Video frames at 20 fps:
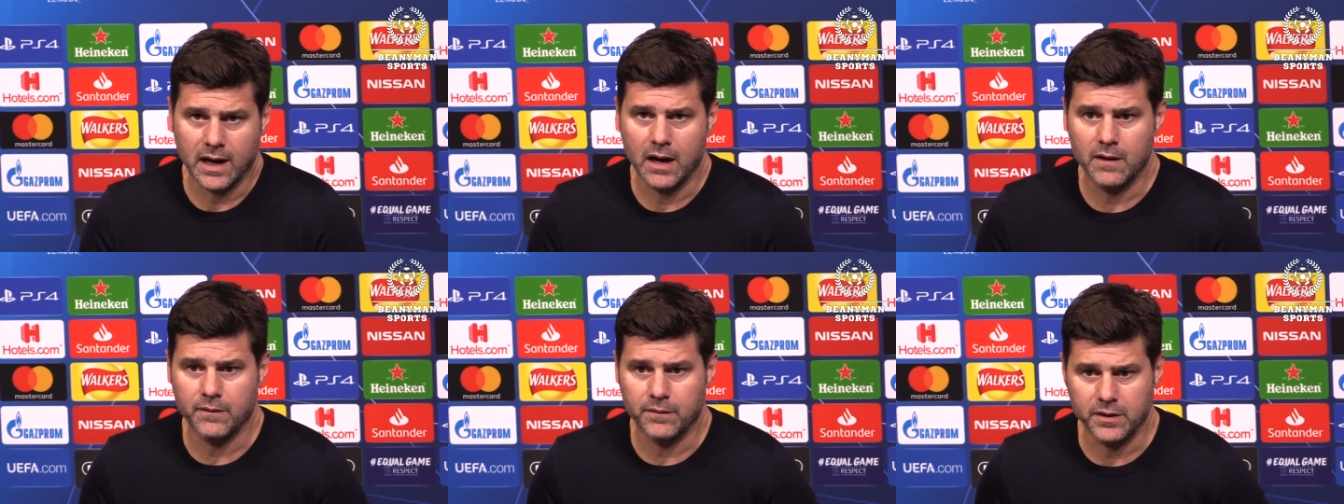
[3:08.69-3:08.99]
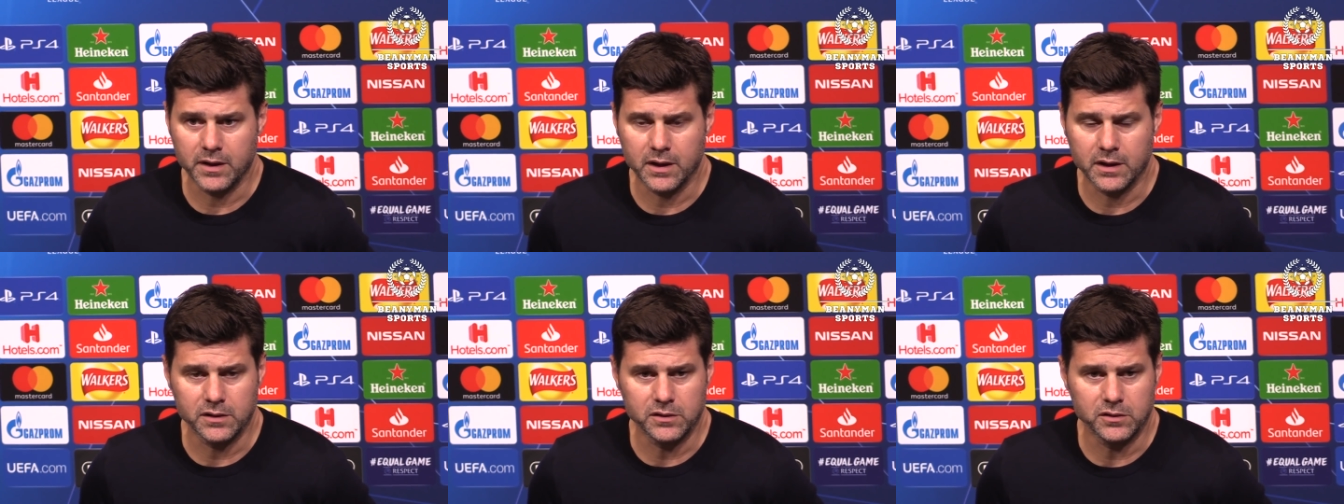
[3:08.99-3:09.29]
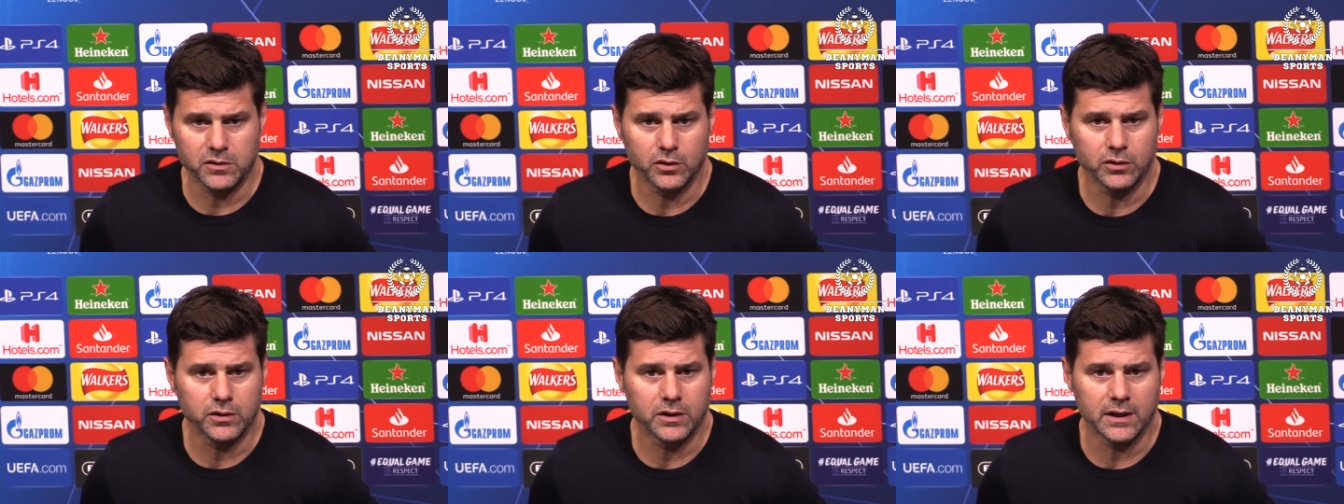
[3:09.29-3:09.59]
half here
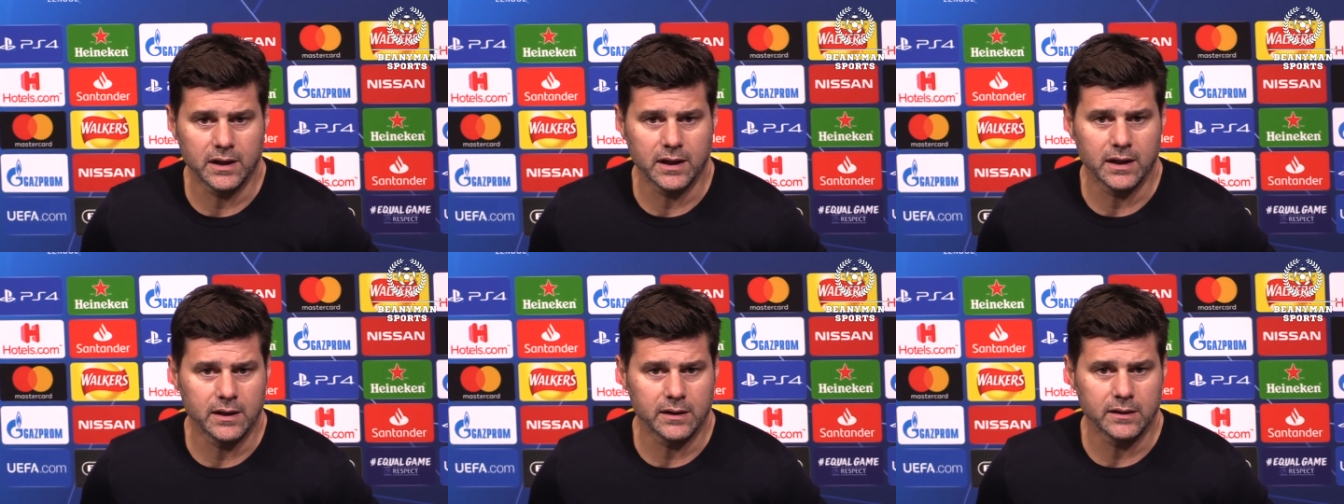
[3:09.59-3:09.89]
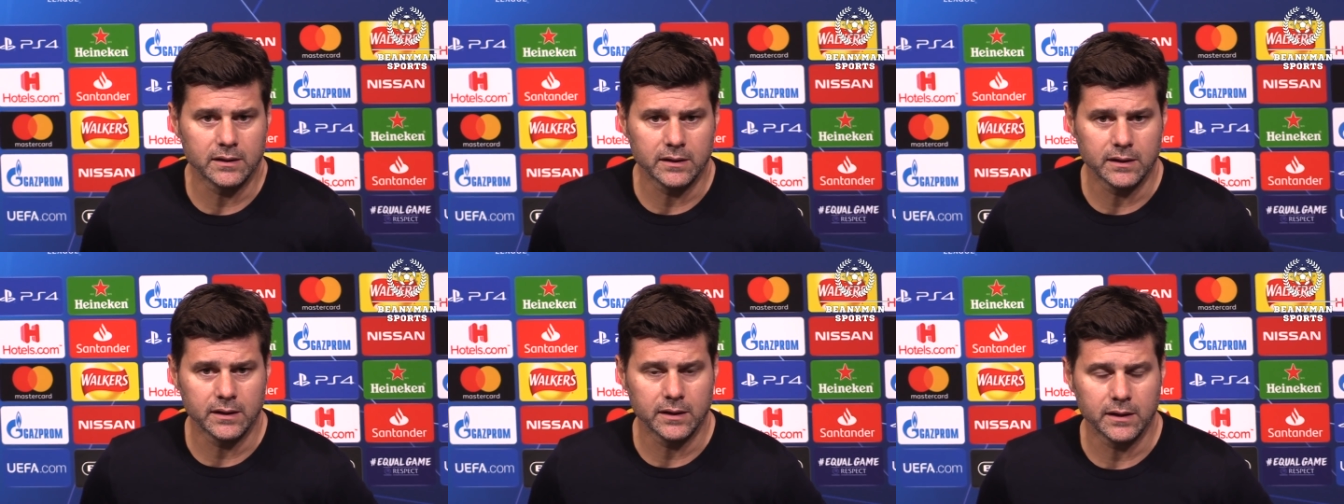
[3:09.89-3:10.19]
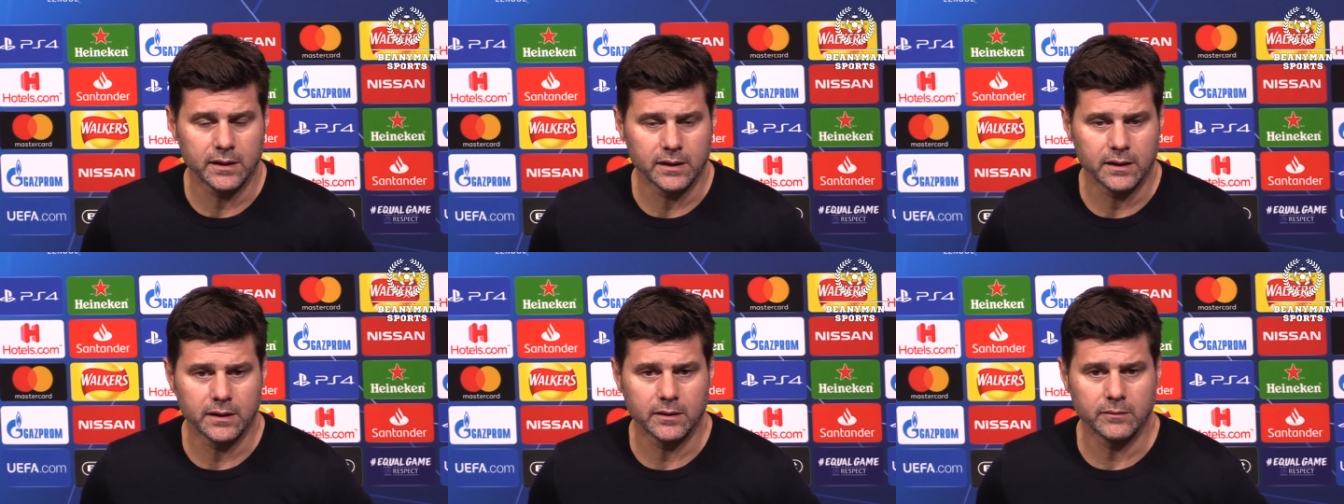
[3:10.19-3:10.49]
in Tottenham,
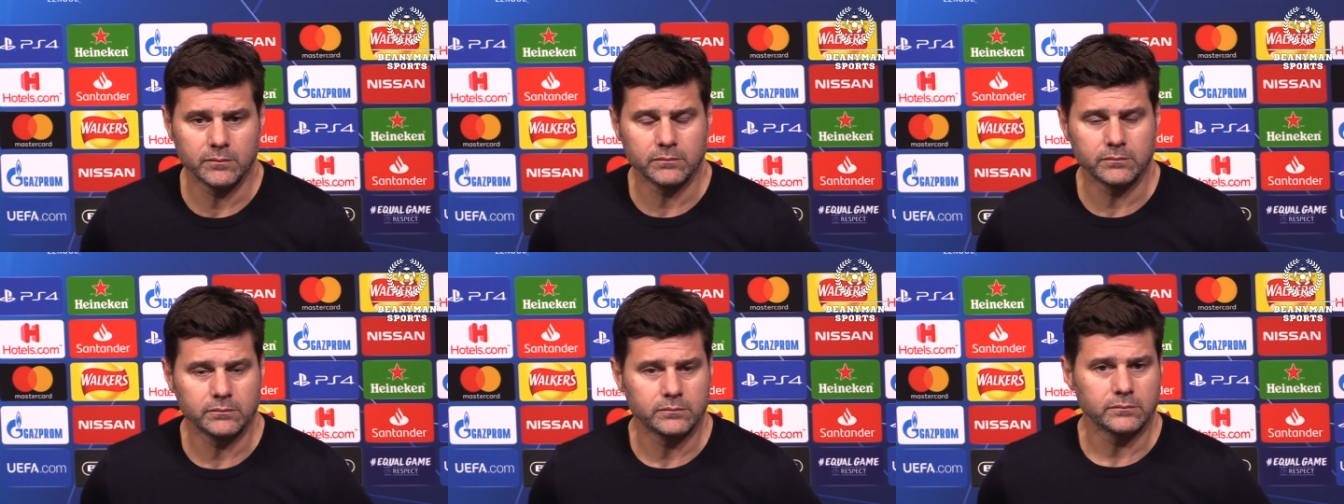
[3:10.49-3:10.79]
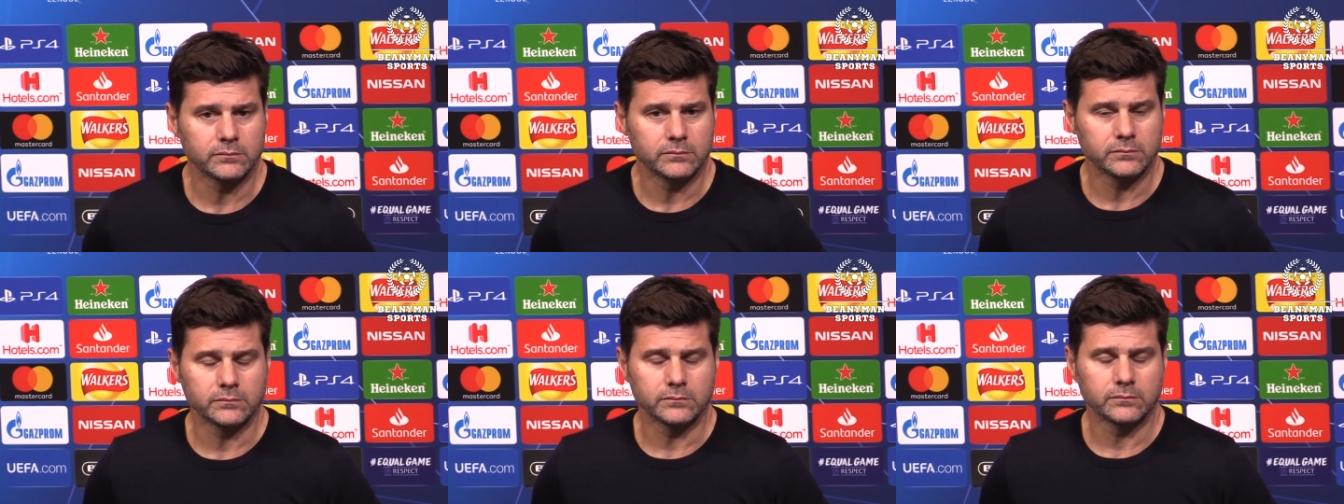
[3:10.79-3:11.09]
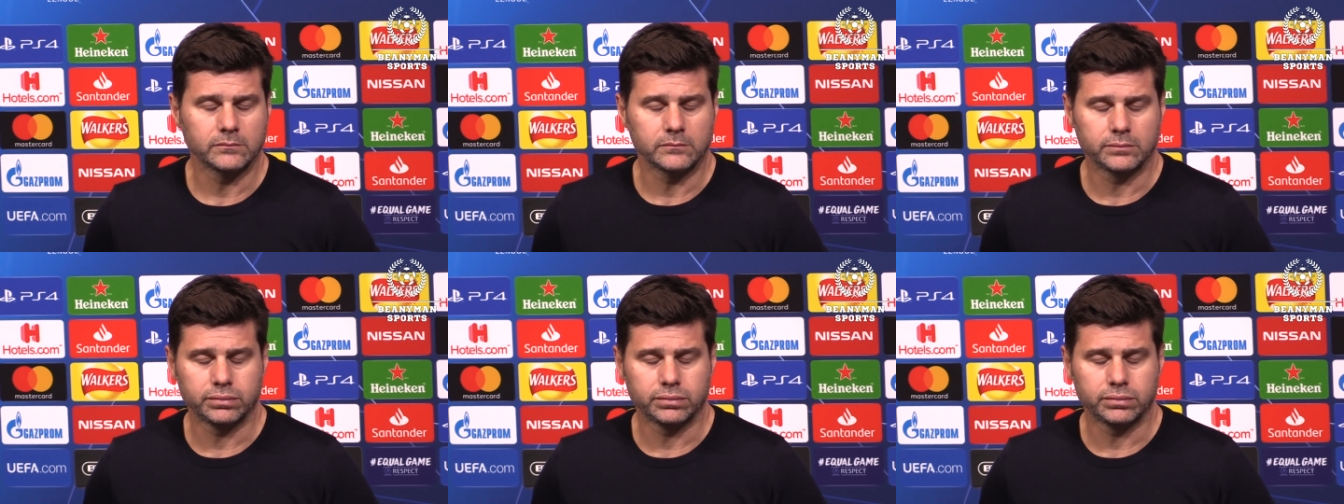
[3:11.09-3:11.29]
um,